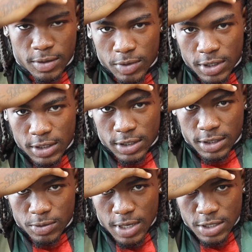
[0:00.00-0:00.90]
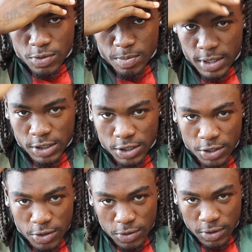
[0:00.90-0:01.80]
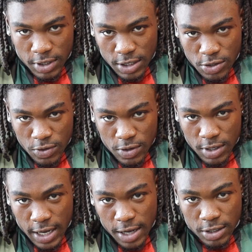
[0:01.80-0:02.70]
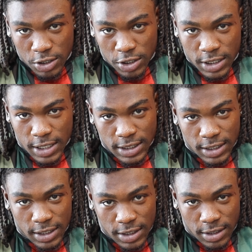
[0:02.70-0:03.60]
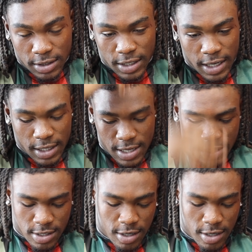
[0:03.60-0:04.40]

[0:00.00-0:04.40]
Really, I just want to make sure you don't get too high on the dread. I see niggas headlines